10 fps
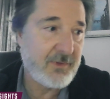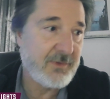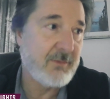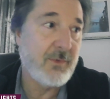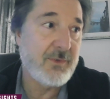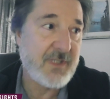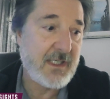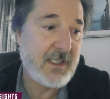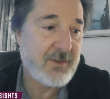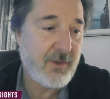There's a
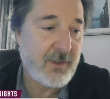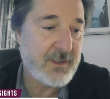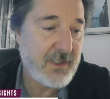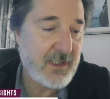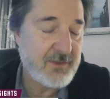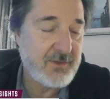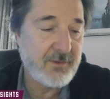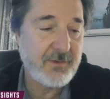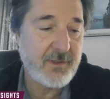mosaics architecture.